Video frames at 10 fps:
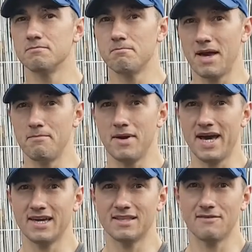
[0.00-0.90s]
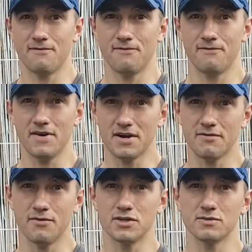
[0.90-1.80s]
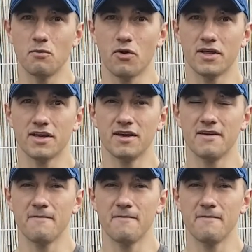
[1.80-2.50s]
my bike the very first morning